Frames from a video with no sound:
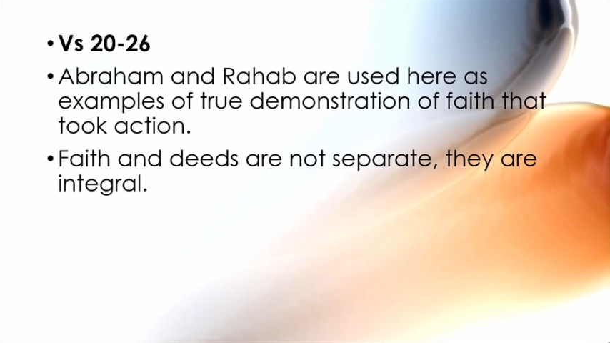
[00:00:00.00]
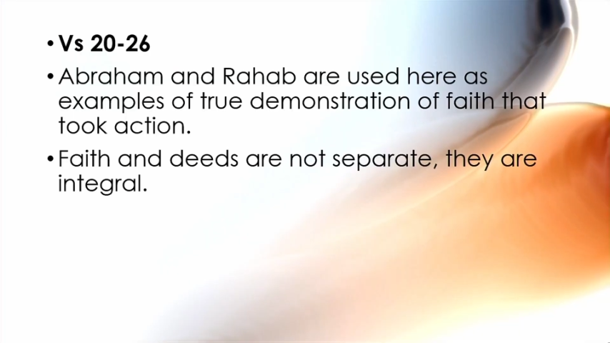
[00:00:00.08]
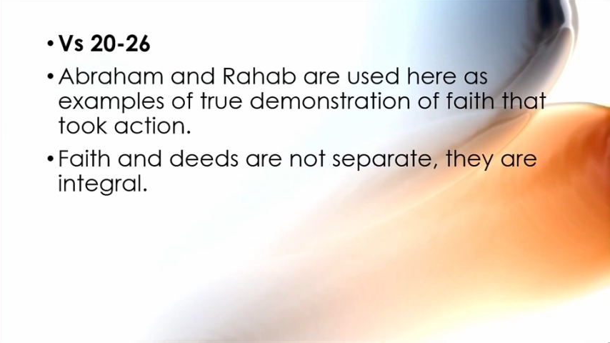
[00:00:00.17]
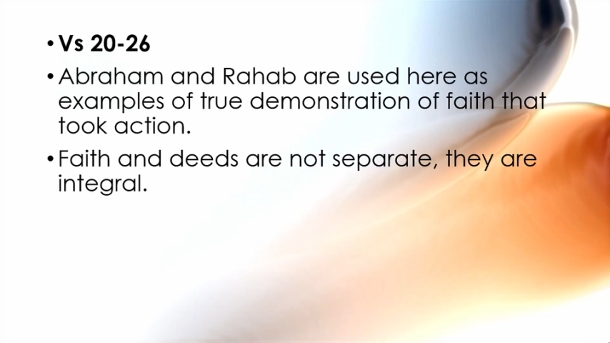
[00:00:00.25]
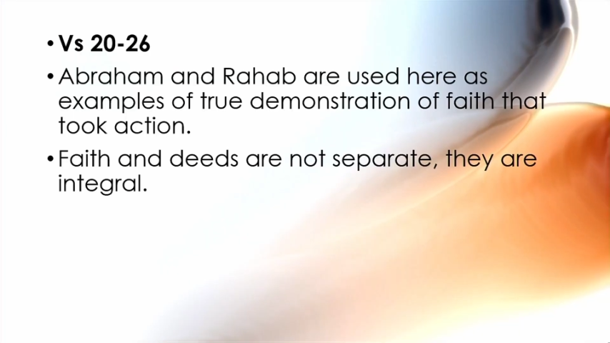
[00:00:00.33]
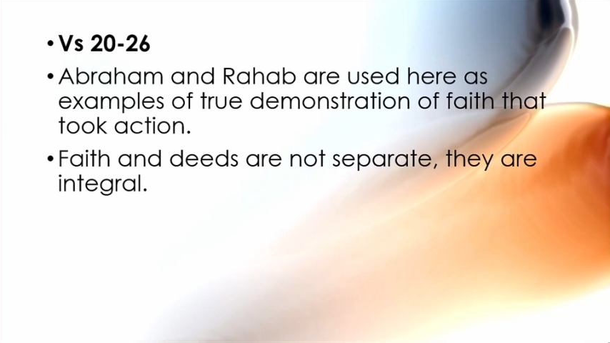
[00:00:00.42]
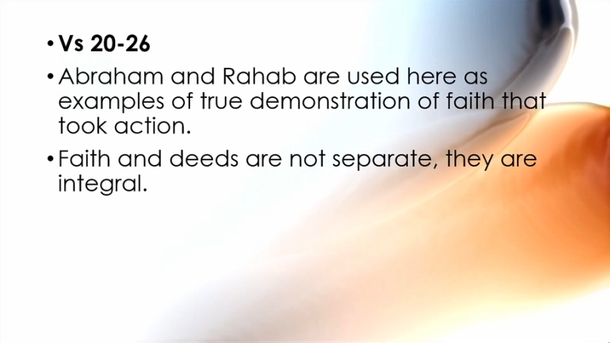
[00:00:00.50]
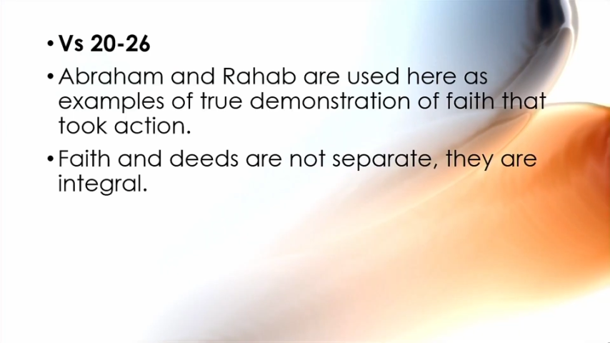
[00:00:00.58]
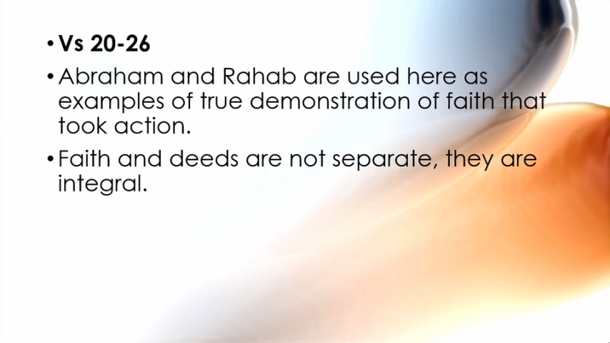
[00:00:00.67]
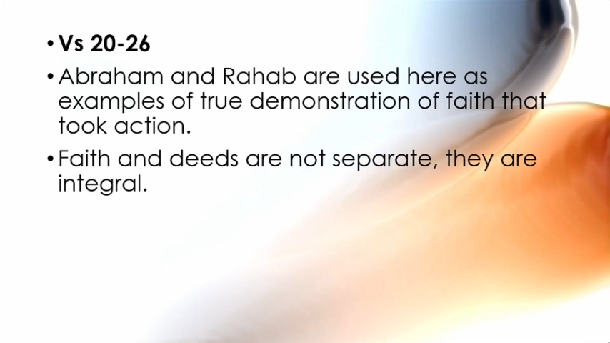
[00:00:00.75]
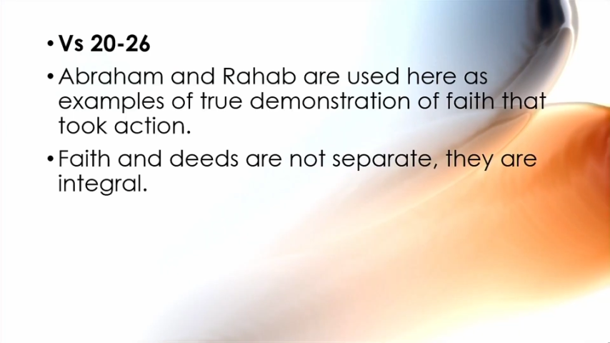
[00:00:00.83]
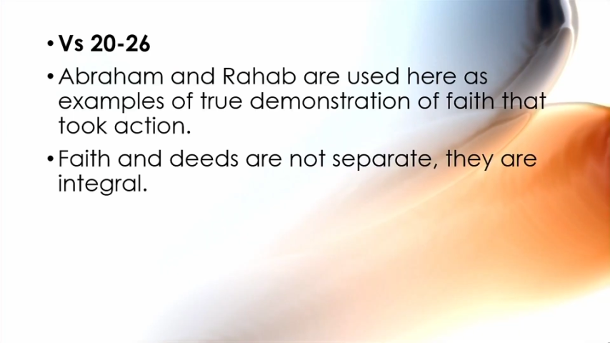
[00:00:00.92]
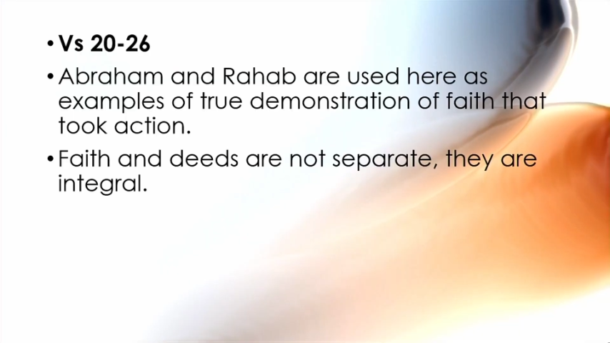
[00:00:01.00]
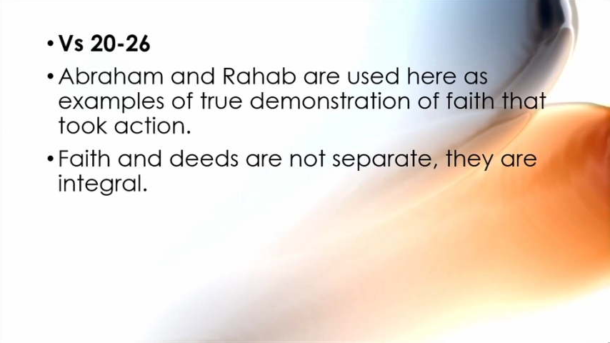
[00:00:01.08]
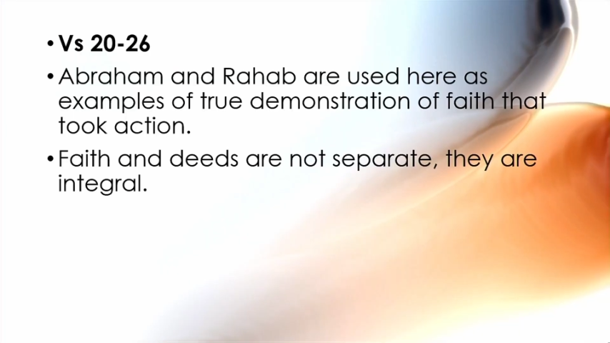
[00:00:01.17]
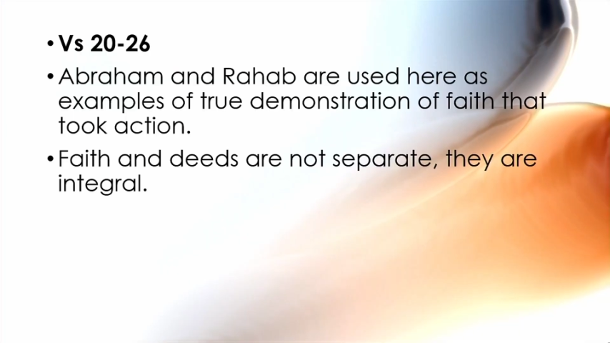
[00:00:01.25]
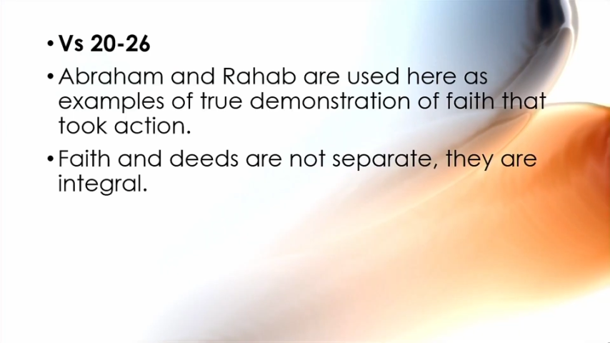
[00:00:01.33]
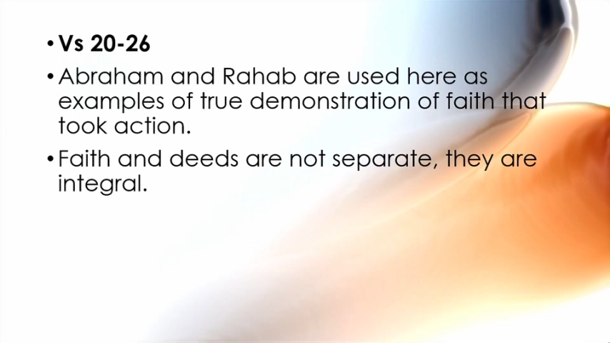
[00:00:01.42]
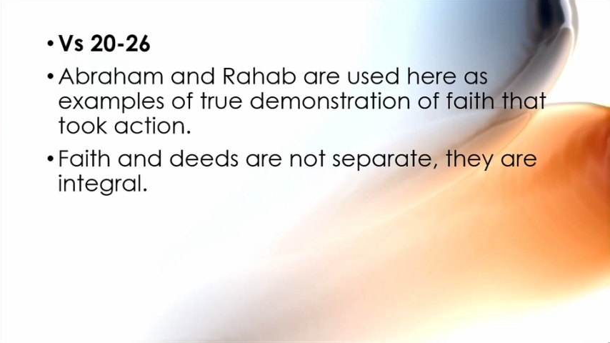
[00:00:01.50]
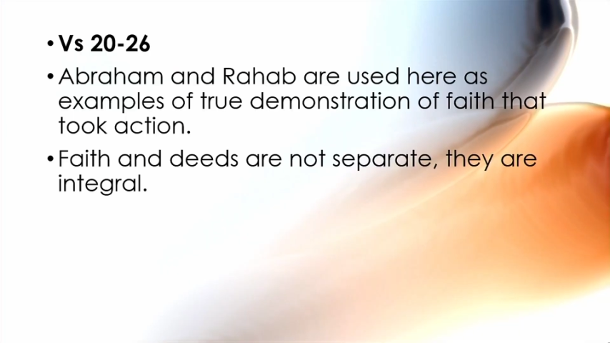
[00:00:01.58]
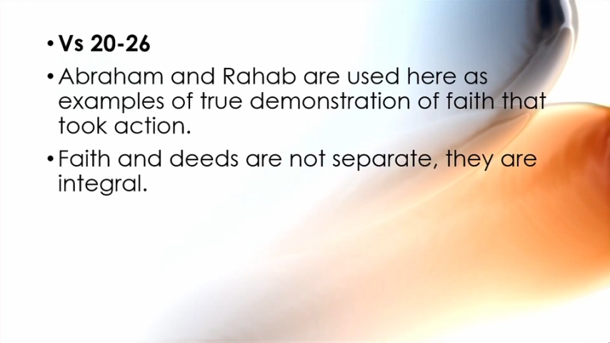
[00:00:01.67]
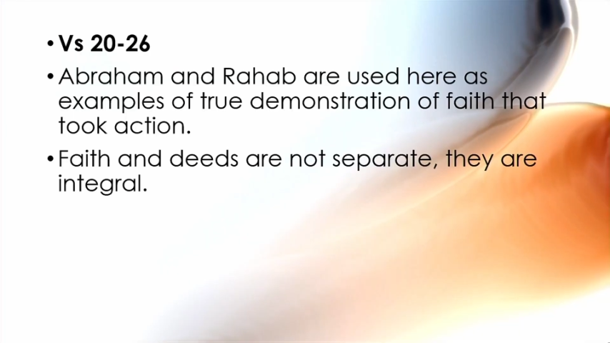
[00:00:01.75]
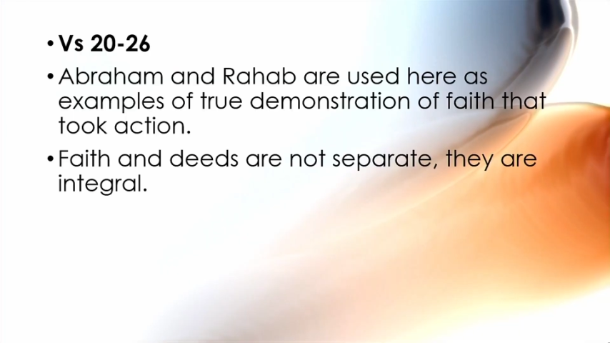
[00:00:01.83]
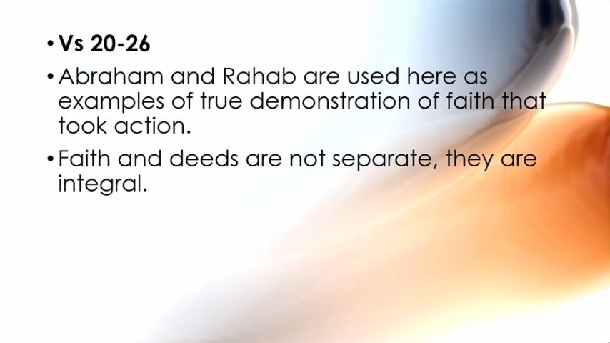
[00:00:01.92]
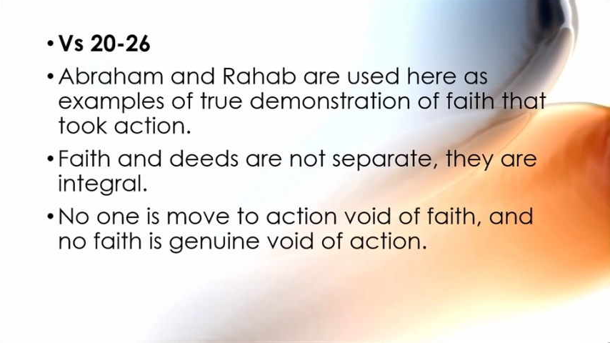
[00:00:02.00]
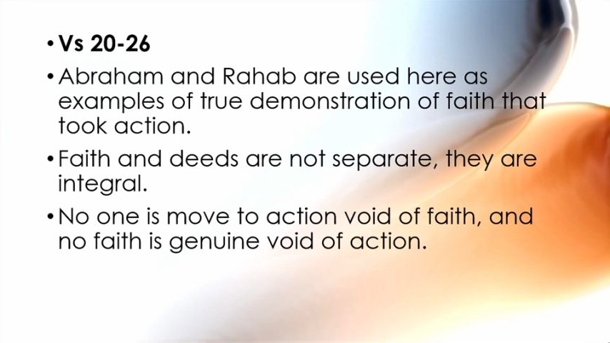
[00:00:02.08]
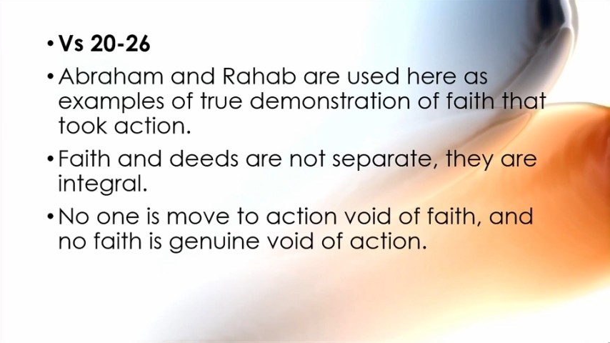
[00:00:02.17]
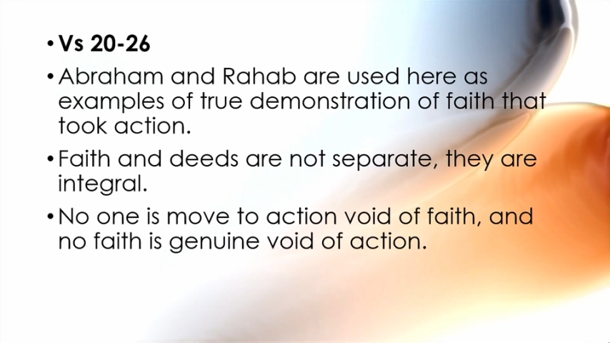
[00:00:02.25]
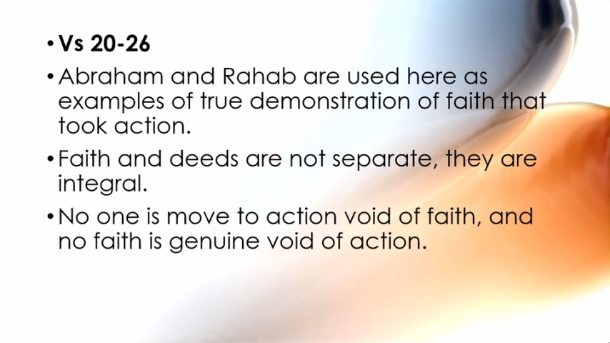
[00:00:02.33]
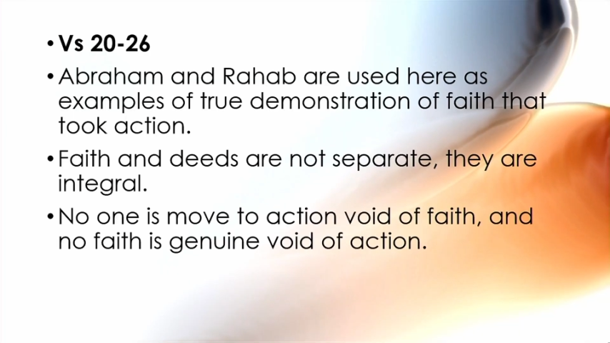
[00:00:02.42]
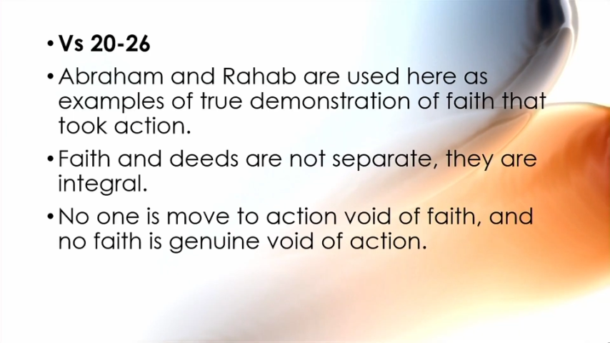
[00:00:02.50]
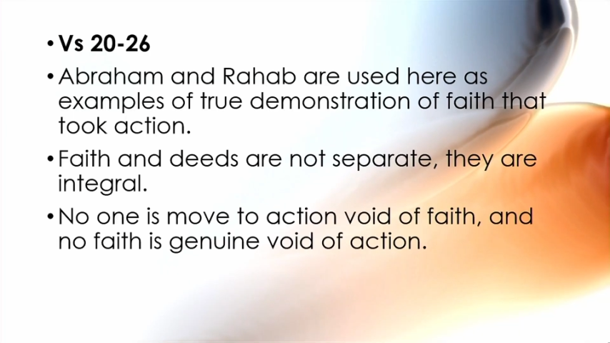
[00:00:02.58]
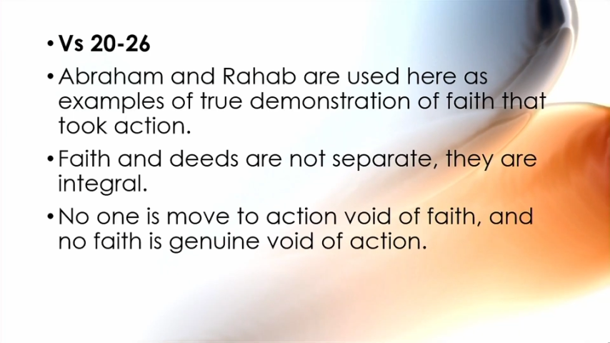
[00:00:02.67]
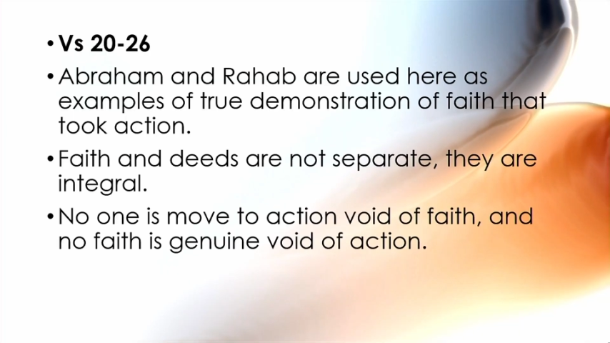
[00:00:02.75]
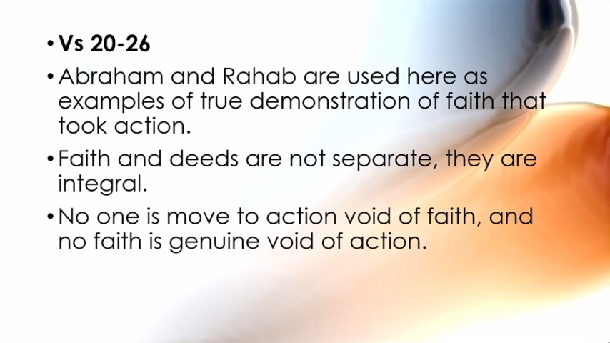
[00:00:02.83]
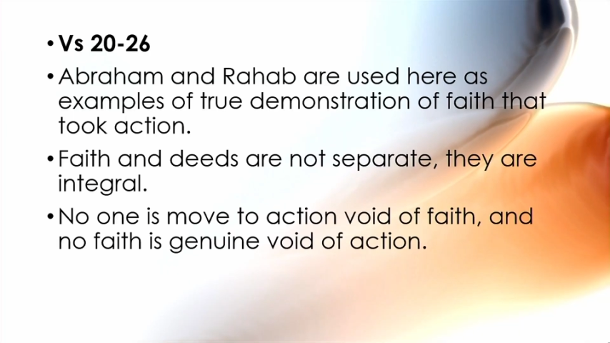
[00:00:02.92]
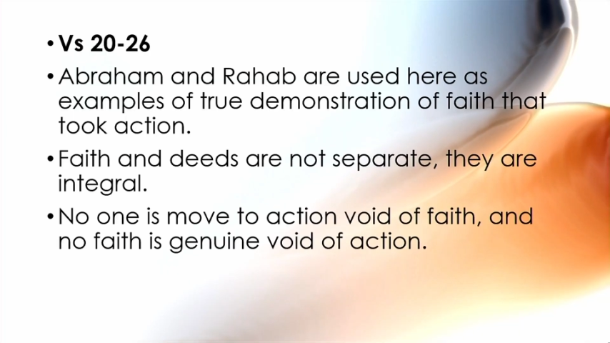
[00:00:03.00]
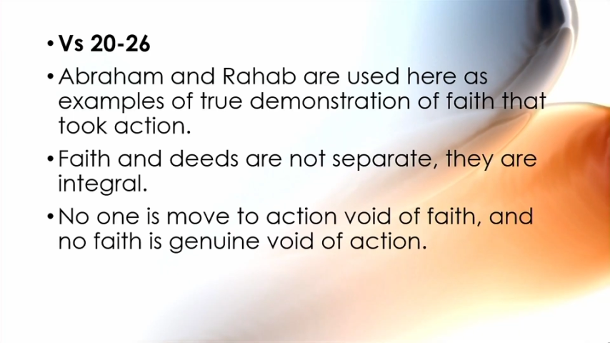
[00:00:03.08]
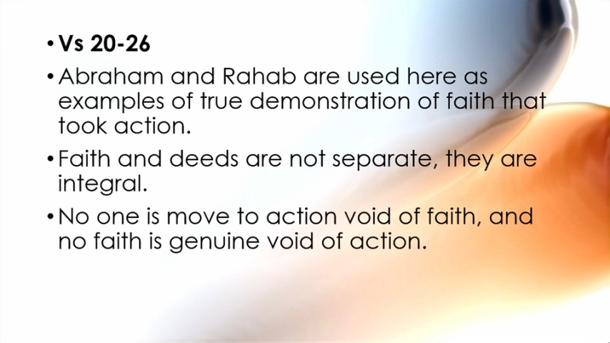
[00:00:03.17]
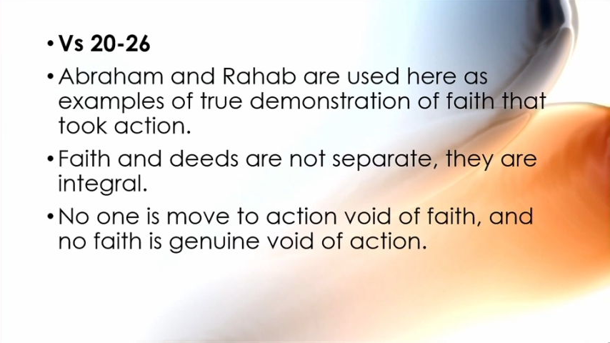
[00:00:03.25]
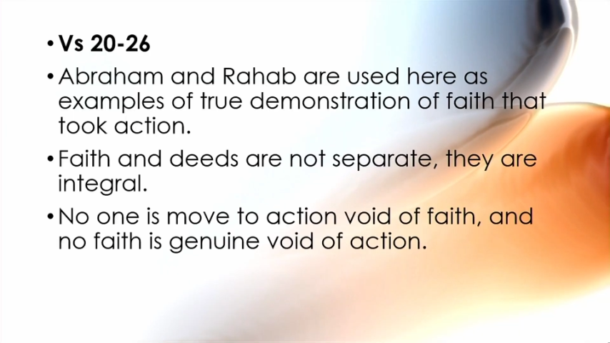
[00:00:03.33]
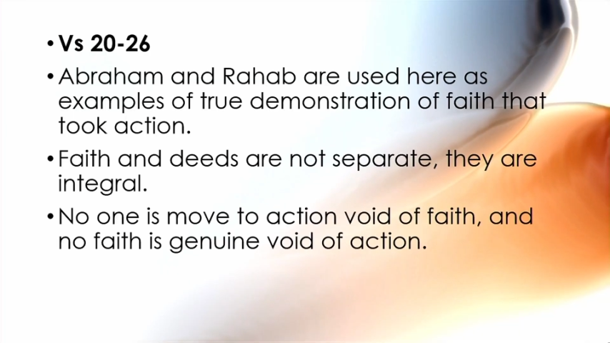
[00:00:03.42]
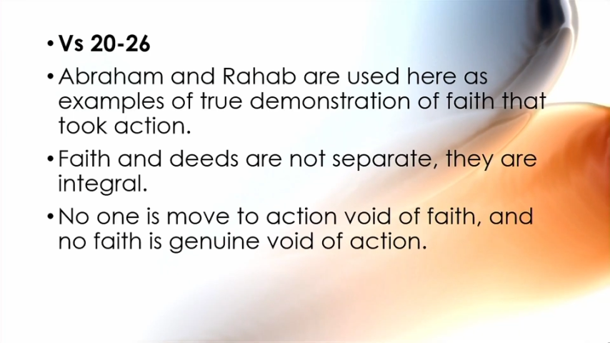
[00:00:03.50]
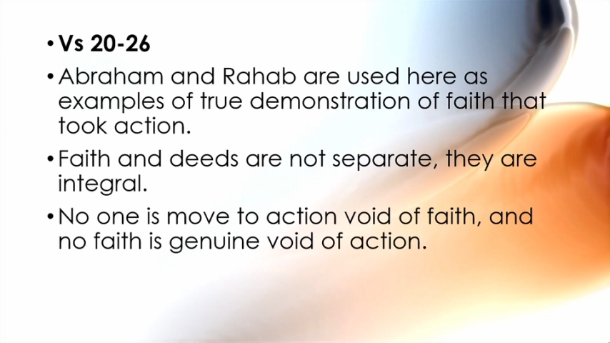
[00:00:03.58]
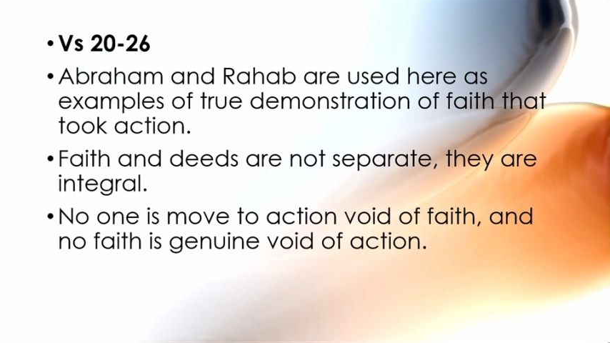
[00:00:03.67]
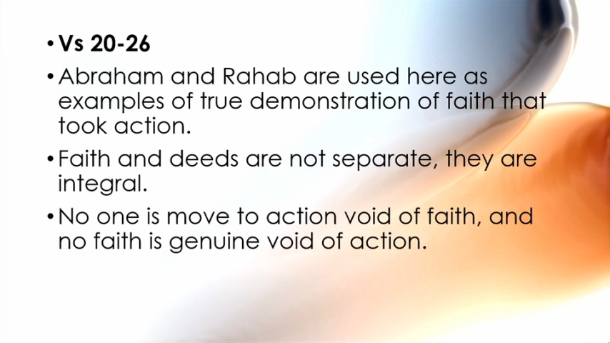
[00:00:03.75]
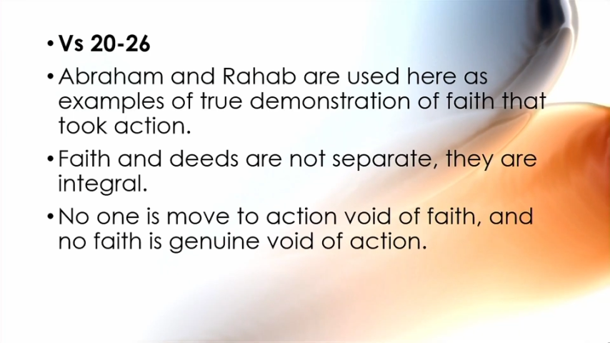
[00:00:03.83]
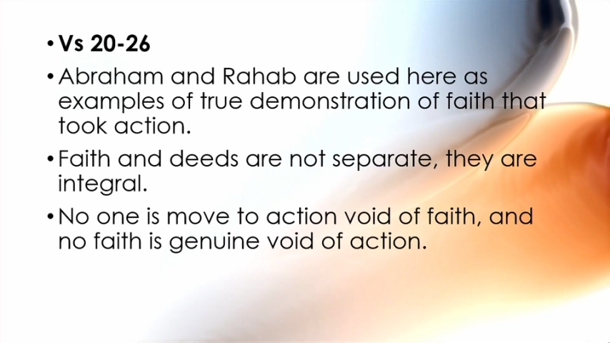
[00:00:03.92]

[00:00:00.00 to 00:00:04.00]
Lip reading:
(no speaker visible)